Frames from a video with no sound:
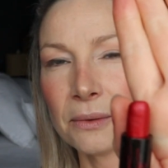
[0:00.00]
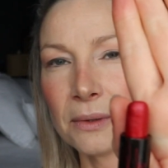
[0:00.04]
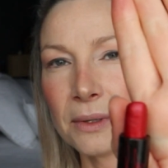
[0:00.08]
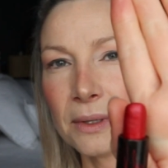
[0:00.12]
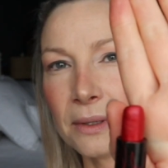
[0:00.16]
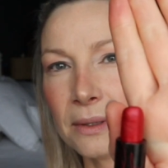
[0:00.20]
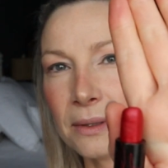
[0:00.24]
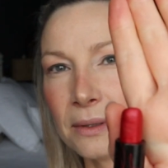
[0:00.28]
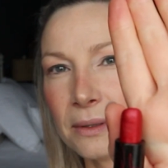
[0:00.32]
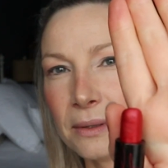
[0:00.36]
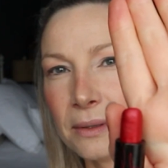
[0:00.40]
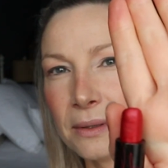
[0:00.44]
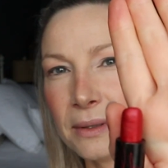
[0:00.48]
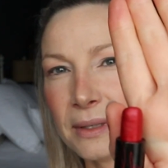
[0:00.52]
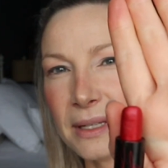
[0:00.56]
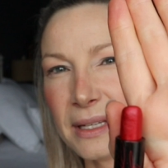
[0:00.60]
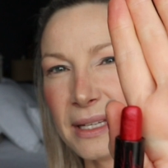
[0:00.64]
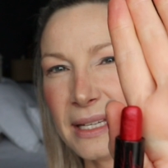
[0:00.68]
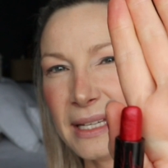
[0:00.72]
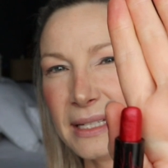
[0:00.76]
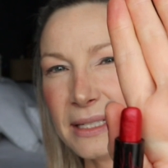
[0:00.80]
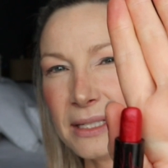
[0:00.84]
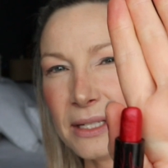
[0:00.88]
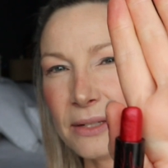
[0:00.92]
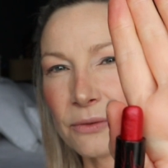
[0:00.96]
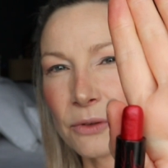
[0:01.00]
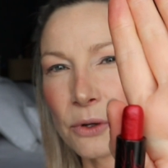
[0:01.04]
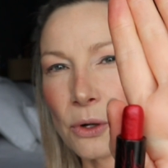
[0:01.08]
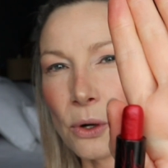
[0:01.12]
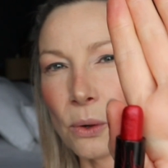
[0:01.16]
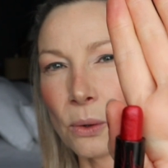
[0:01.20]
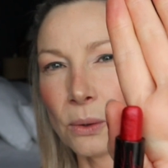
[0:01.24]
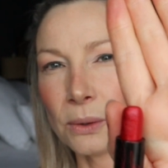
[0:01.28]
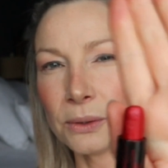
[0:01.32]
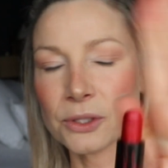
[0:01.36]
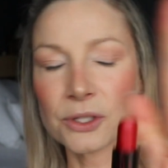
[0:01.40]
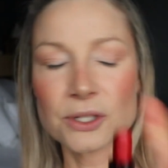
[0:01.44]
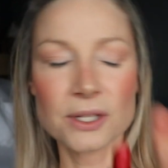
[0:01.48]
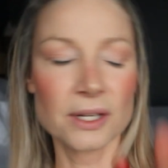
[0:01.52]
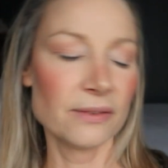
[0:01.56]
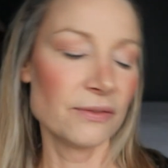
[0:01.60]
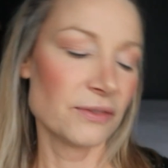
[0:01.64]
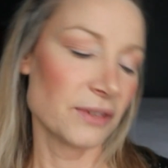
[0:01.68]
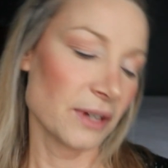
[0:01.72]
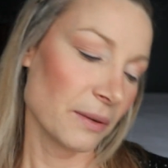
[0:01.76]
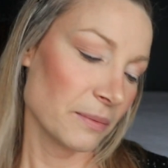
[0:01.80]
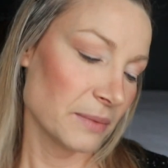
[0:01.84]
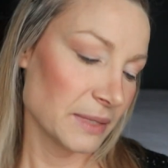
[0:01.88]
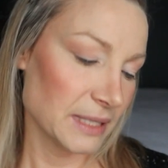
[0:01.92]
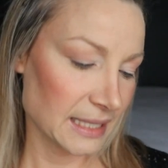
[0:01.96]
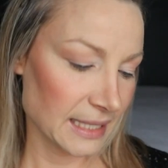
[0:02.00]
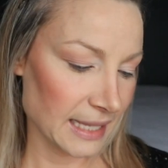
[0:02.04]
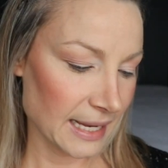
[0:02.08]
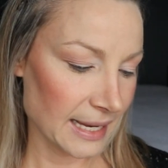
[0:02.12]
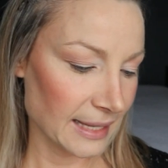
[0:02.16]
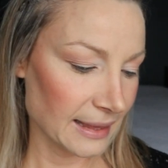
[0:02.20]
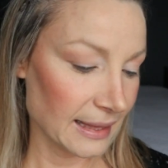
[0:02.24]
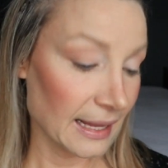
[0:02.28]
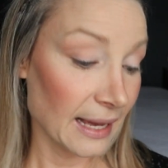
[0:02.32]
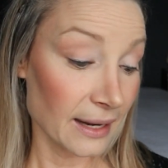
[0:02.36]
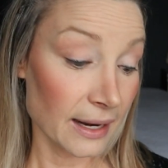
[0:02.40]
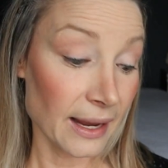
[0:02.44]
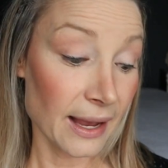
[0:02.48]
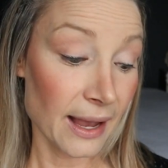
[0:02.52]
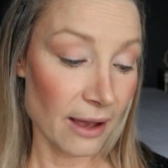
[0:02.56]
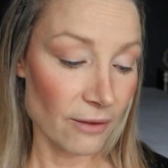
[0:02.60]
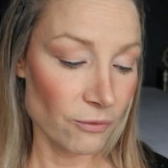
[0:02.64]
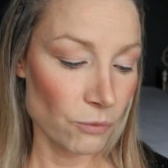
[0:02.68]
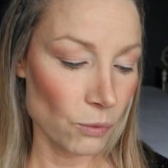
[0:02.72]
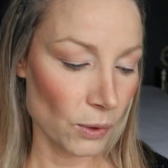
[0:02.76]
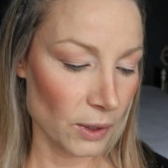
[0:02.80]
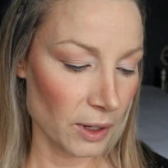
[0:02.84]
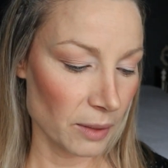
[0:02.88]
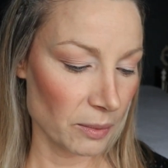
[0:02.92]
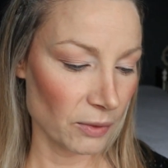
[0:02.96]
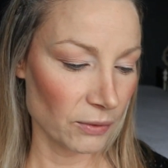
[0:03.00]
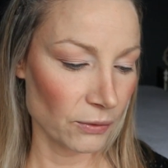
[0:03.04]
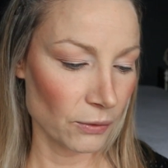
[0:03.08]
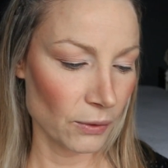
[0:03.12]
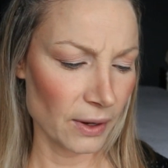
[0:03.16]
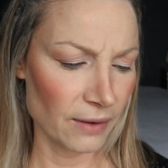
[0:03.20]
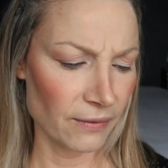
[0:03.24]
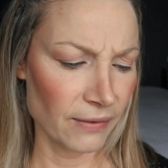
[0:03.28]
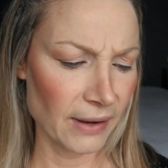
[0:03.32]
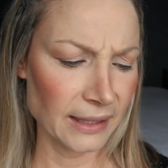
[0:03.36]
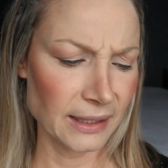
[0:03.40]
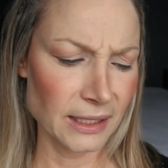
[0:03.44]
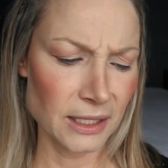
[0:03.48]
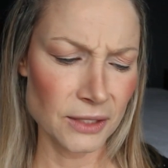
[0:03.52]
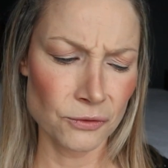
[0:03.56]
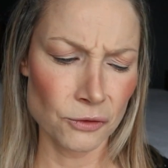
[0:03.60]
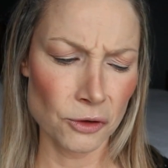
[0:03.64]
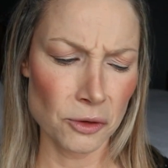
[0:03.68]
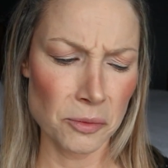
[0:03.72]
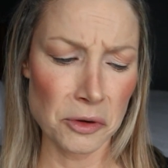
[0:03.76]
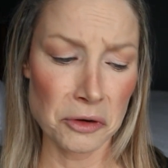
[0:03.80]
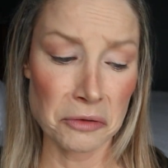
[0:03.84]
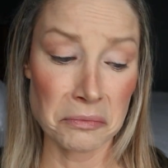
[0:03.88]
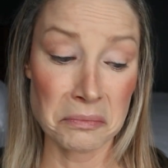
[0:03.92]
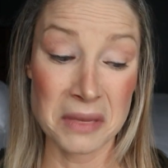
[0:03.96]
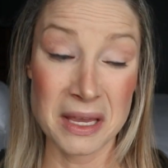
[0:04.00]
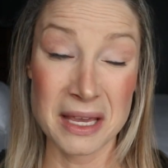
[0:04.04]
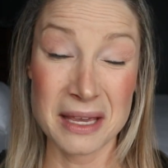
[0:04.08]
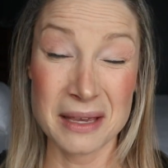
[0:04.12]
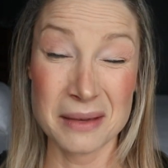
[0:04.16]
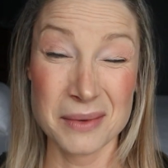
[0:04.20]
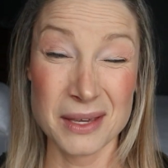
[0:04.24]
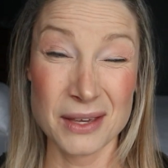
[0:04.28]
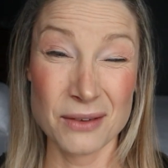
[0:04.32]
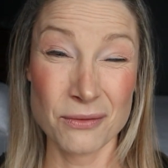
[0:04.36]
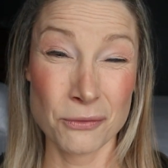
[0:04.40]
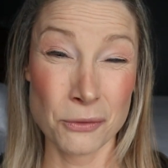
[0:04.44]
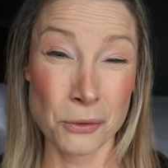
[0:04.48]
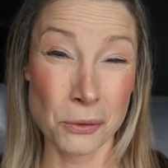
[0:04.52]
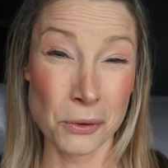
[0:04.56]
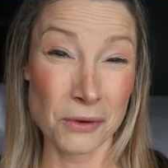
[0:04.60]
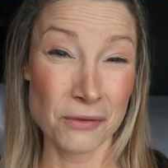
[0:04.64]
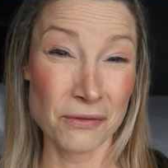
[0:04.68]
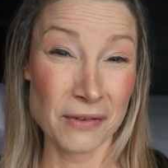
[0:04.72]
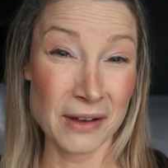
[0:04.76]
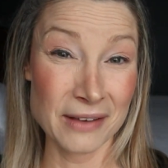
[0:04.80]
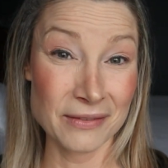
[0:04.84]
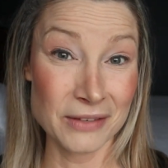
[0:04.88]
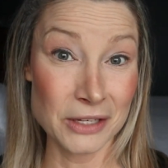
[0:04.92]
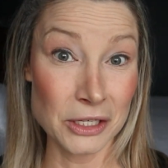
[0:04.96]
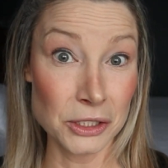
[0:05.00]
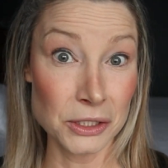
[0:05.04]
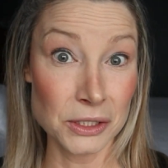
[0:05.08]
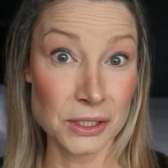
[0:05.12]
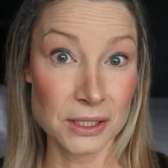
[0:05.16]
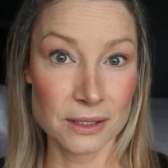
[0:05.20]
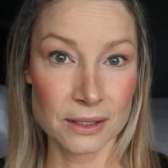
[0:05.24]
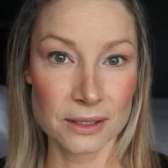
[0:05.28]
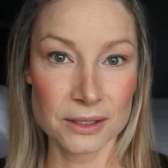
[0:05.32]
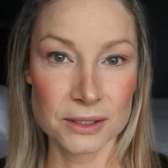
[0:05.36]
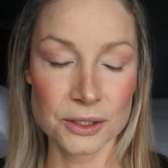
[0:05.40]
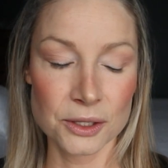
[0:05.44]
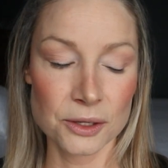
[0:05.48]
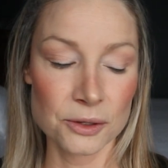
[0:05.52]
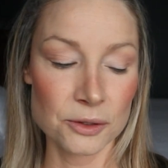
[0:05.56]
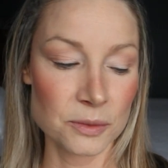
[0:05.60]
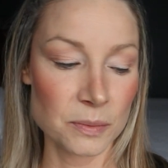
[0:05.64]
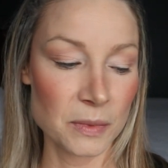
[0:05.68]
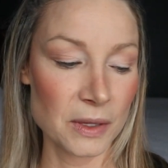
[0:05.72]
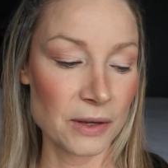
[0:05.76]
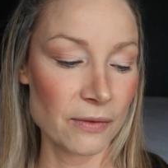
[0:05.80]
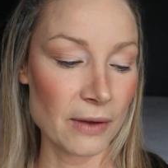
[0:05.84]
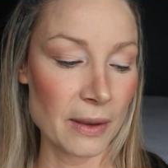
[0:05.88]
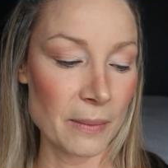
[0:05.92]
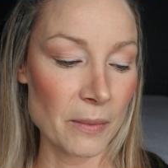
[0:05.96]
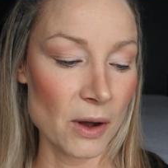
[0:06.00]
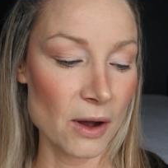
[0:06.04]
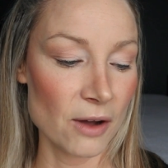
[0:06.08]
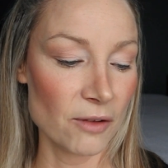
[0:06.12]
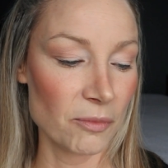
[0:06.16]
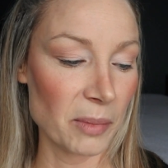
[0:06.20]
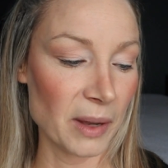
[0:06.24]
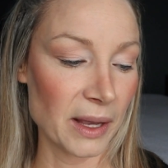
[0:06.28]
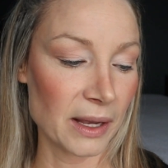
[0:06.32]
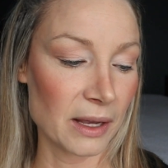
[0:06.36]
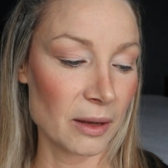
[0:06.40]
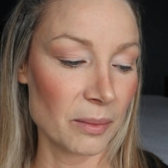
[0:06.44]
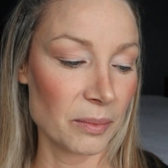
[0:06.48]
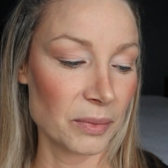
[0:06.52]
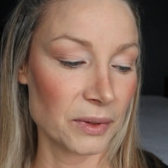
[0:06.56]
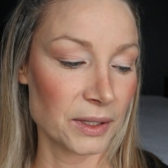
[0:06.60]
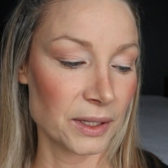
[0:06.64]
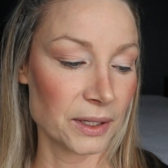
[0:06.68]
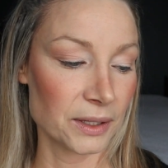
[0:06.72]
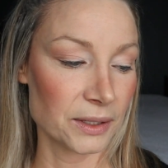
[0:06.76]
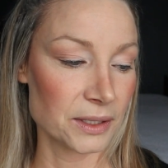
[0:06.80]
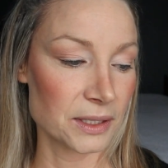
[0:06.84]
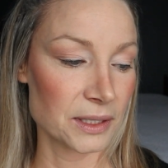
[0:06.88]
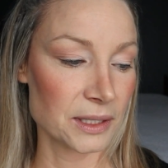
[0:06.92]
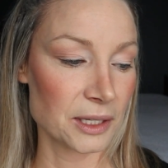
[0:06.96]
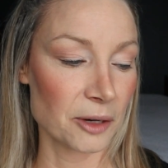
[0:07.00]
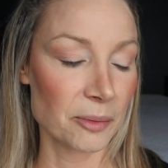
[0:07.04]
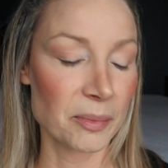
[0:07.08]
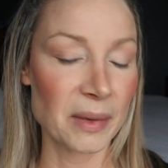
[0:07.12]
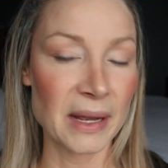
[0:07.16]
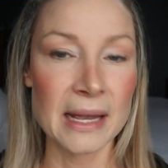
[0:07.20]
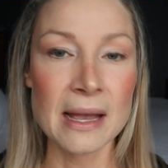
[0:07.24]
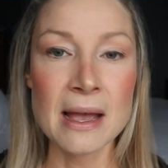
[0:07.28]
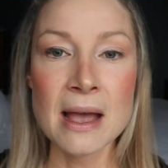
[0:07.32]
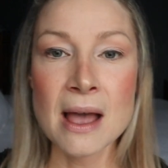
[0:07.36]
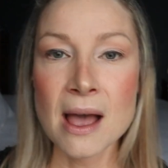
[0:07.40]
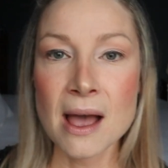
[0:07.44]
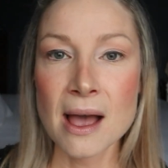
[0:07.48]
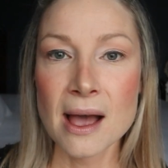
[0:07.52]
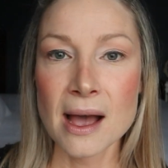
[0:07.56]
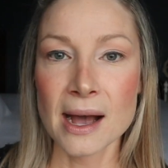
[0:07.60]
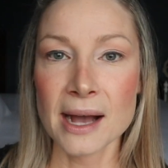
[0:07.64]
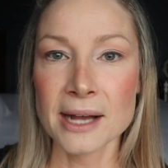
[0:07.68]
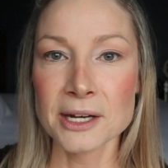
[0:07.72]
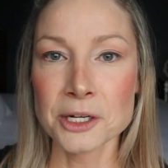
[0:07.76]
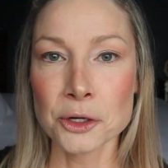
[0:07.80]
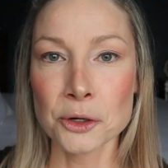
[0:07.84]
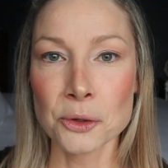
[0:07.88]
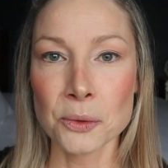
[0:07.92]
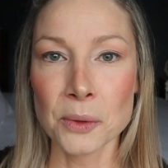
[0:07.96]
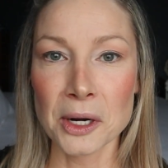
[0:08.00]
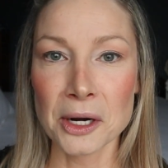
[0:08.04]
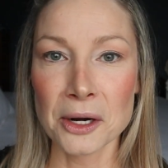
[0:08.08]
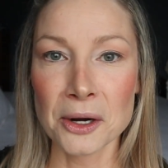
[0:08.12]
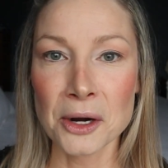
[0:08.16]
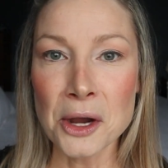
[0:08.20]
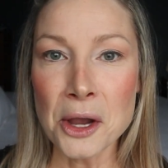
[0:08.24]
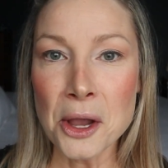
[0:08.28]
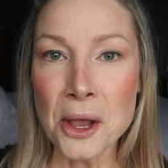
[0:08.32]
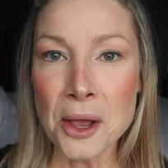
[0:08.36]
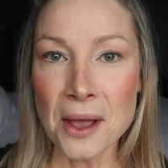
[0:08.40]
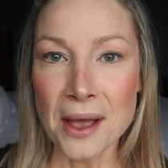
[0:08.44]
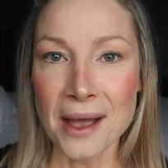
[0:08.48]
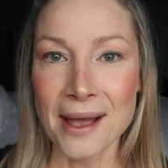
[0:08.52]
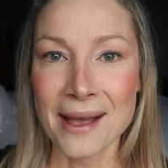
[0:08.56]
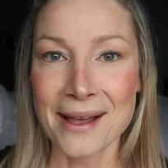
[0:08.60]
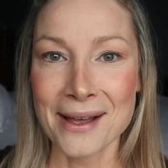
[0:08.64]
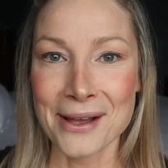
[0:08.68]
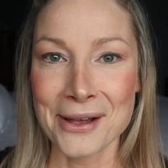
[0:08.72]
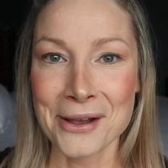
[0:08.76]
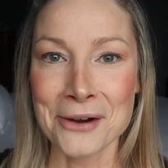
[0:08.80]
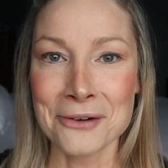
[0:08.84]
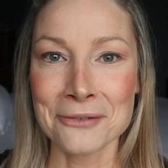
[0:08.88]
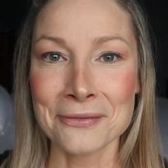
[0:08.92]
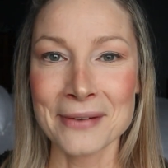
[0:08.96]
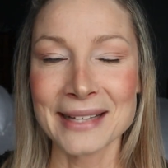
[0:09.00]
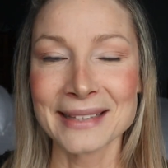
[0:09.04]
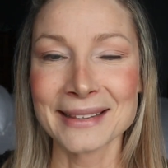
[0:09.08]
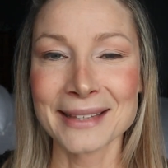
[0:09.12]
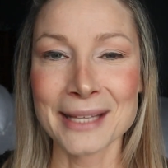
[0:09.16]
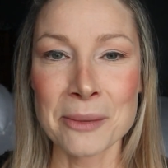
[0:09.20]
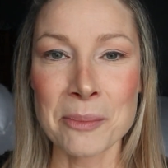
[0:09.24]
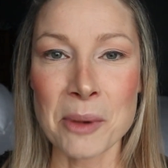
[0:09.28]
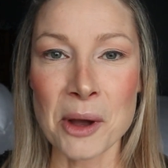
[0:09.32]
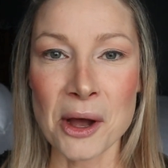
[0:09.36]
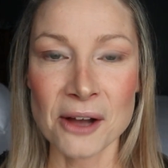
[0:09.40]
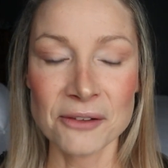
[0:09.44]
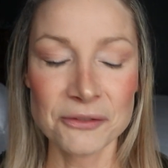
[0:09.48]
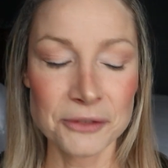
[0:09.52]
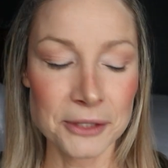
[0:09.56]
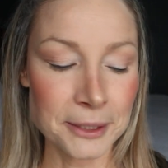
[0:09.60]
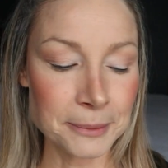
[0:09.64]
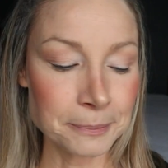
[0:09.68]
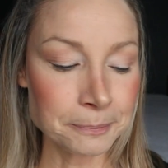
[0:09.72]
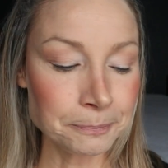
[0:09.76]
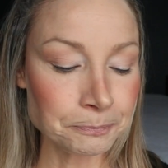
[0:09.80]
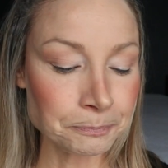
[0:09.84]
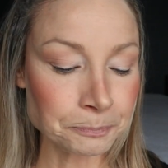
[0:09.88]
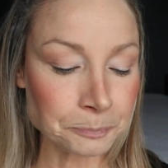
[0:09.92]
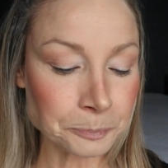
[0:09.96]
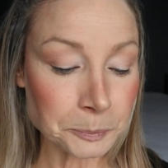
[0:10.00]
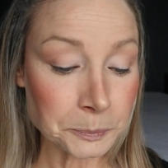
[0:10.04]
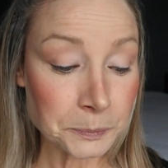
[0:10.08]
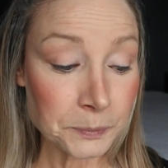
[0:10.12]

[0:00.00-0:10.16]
Hint of gold shift, I would say, in that. I have worn it before. I've had this for about maybe 4 or 5 years. Excuse me if I'm off by a couple of years there, but I don't wear a red lip often,